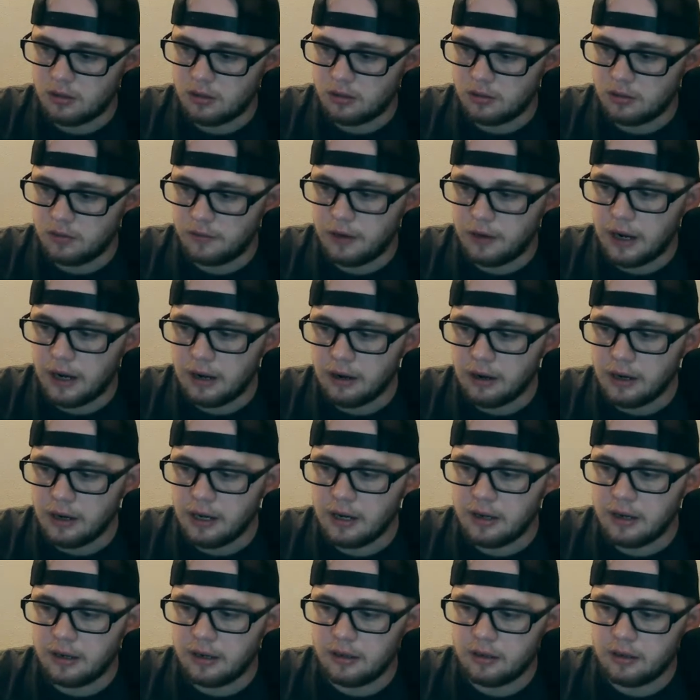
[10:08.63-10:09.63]

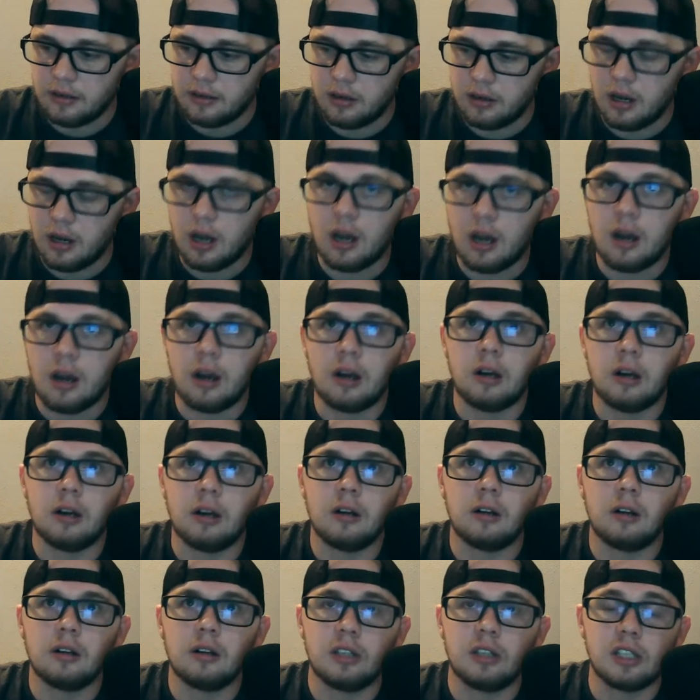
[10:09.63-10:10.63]
very
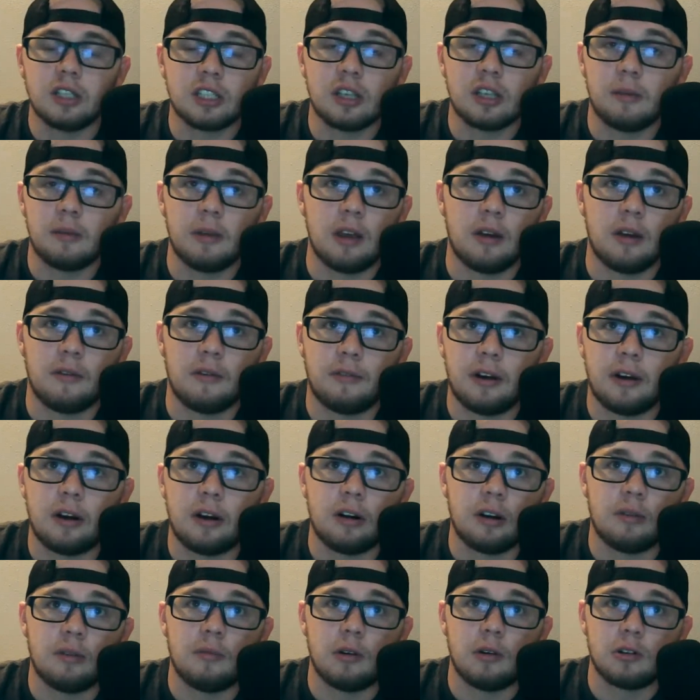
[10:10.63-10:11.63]
this could be a
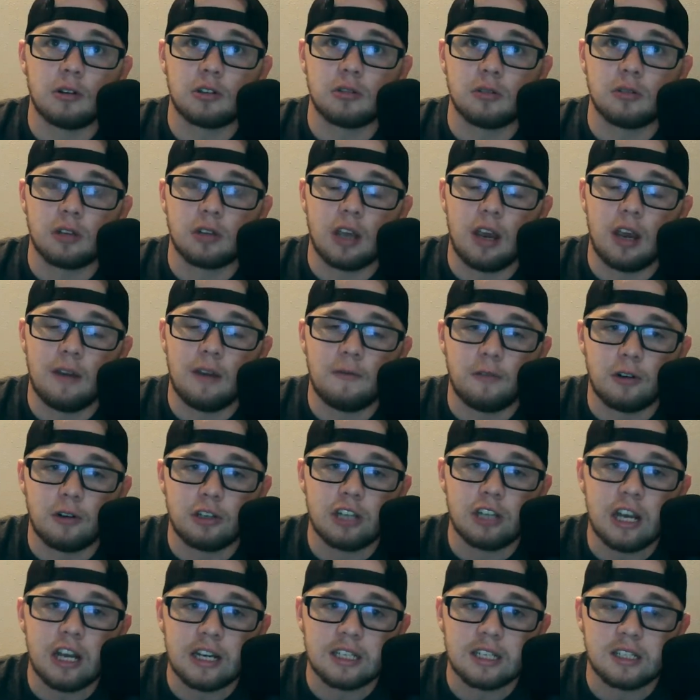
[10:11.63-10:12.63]
very emotional game for
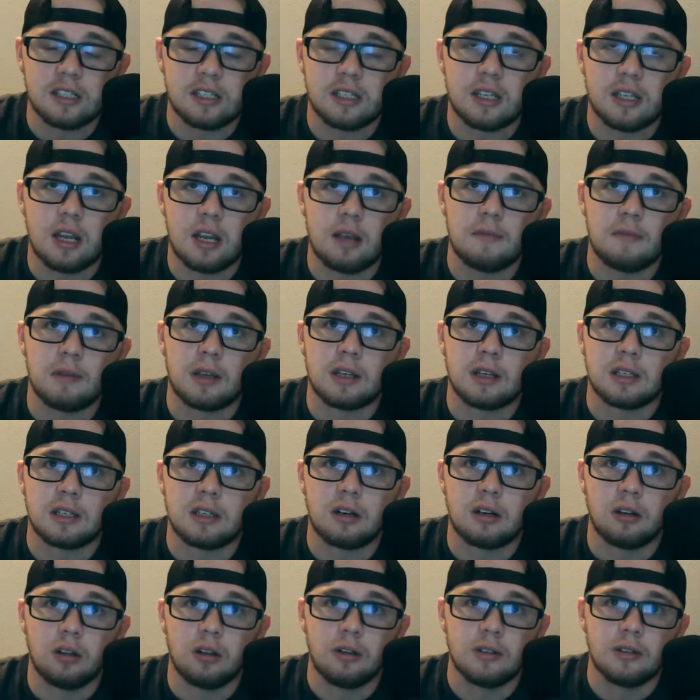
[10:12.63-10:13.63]
Jackson State because
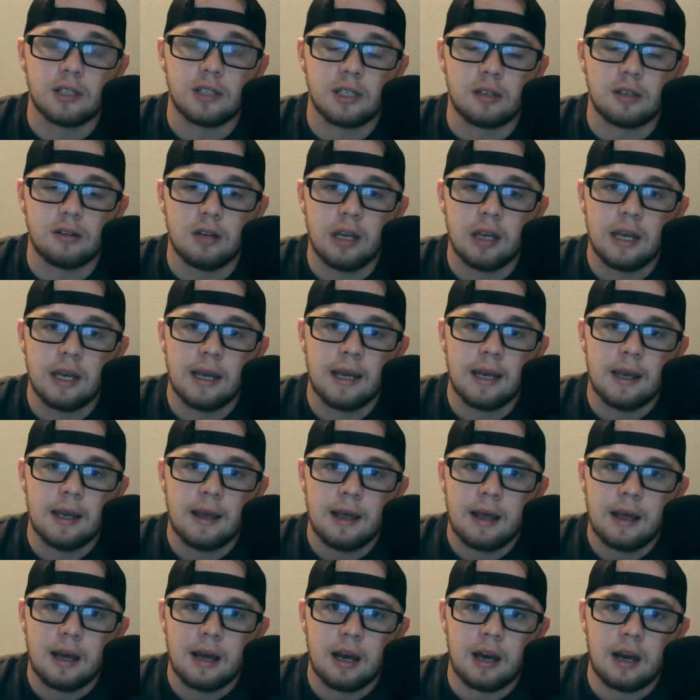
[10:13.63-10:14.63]
they're losing
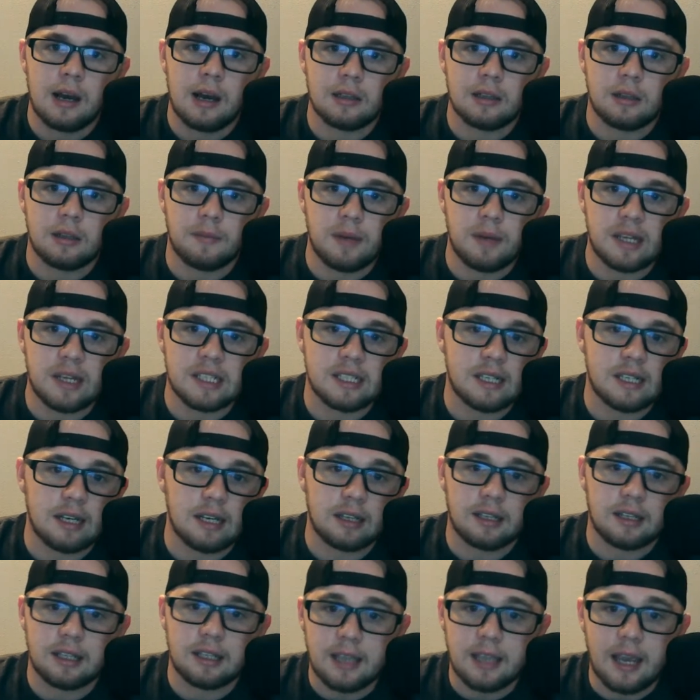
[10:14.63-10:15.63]
the best
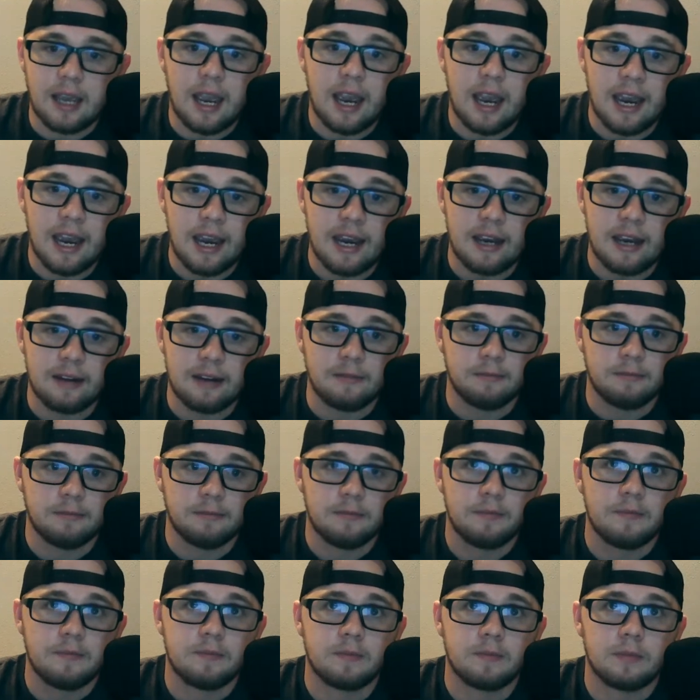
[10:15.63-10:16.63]
thing that they had
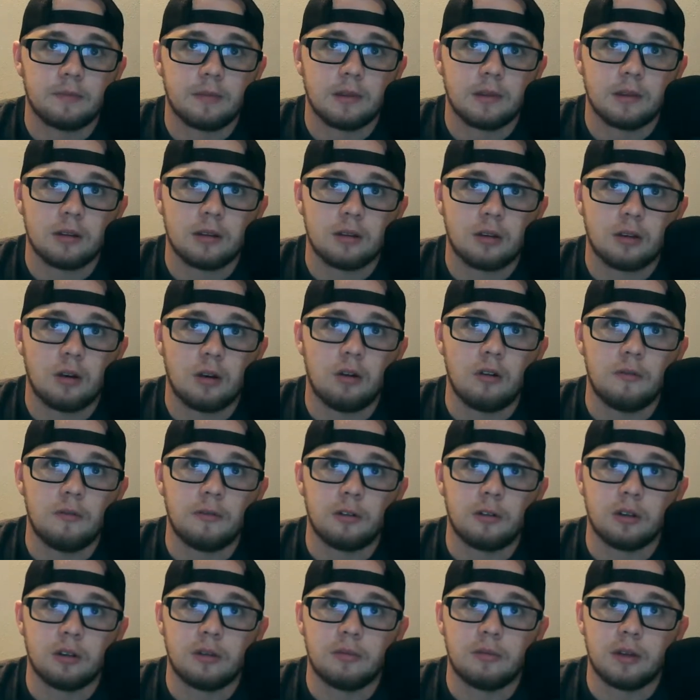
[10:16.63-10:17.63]
going
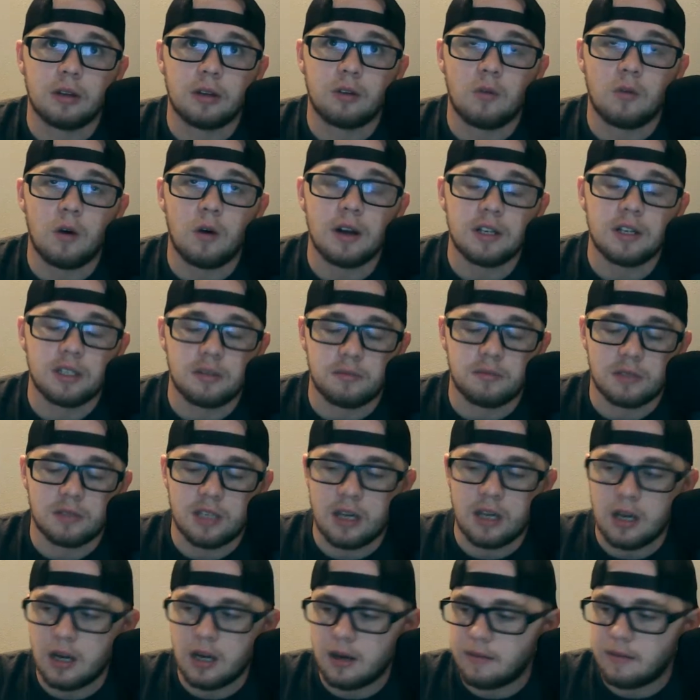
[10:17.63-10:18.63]
for them in quite some
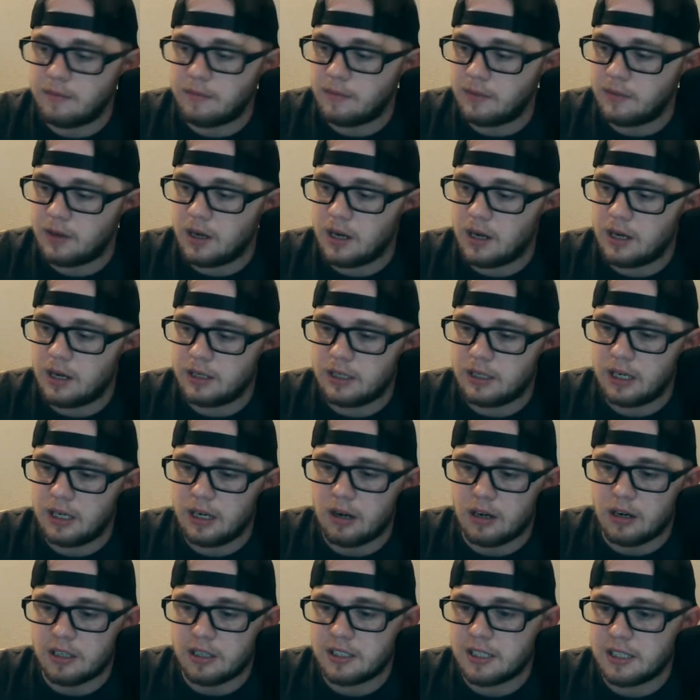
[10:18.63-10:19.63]
time.
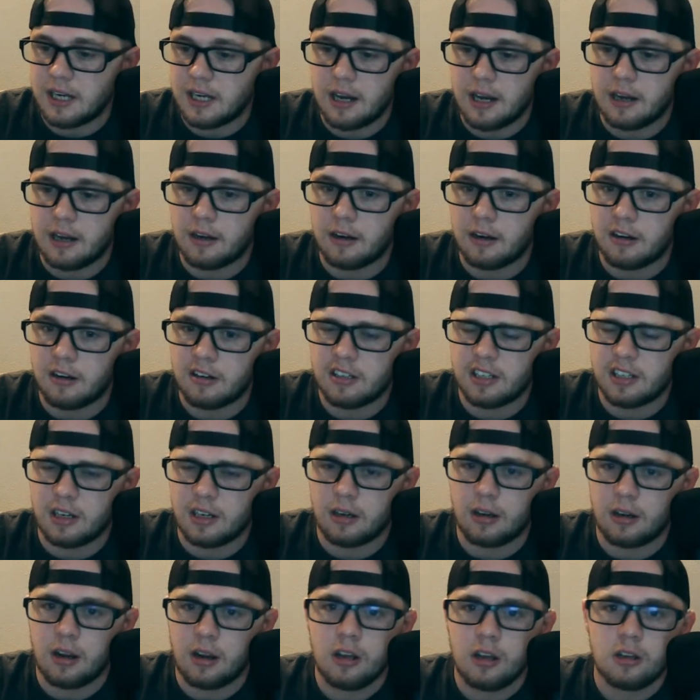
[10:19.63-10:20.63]
Deion Sanders
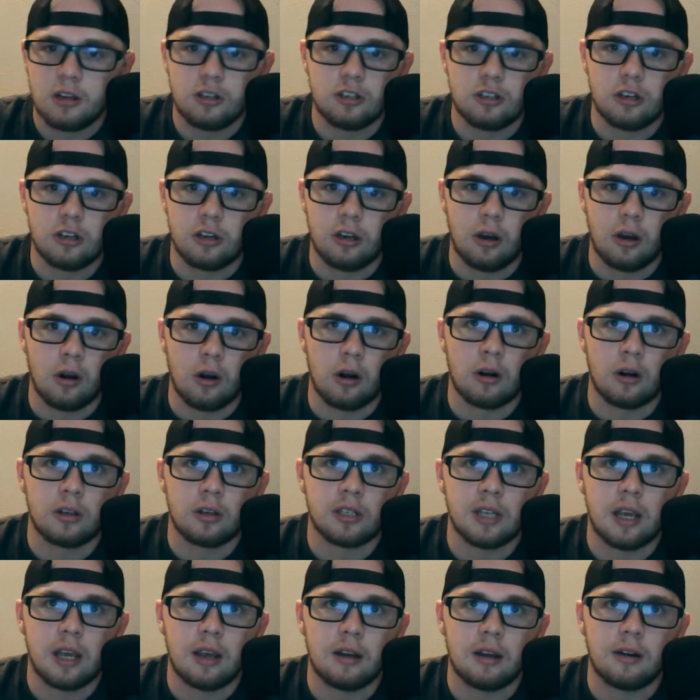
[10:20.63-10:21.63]
and Shadir
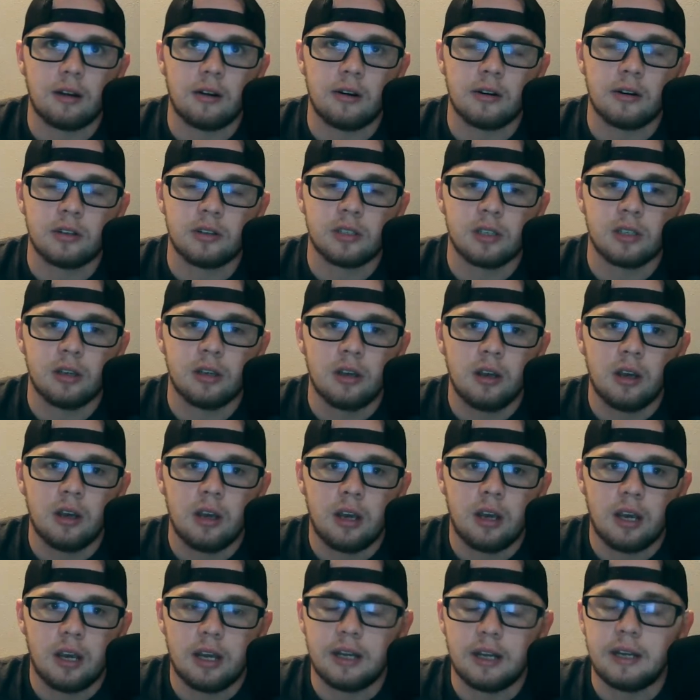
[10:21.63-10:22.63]
Sanders
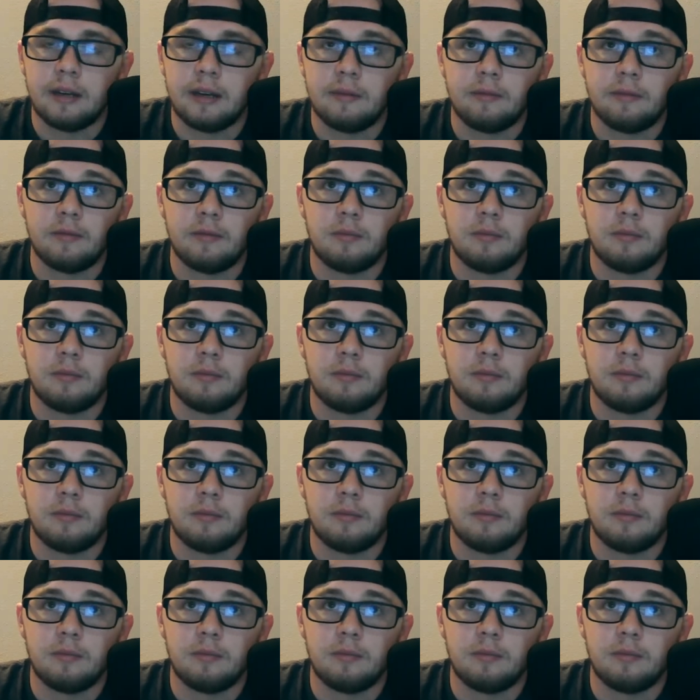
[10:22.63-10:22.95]
and